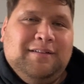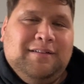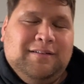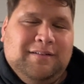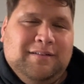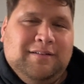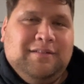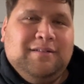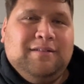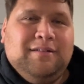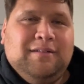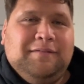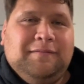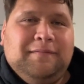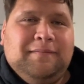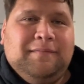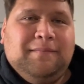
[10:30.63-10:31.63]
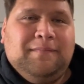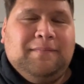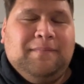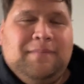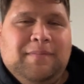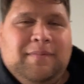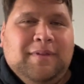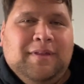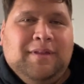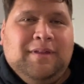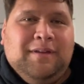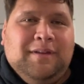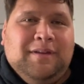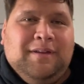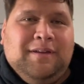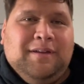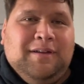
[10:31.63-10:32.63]

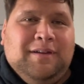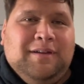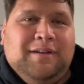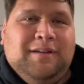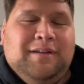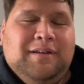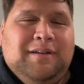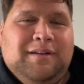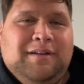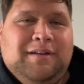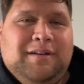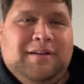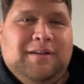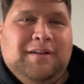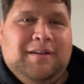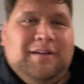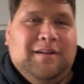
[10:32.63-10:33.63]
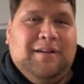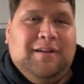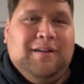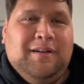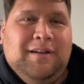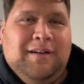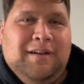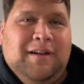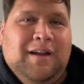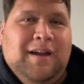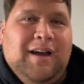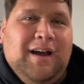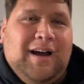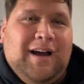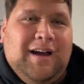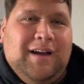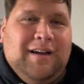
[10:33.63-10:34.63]

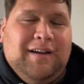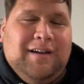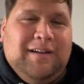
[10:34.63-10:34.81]
This person isn't speaking.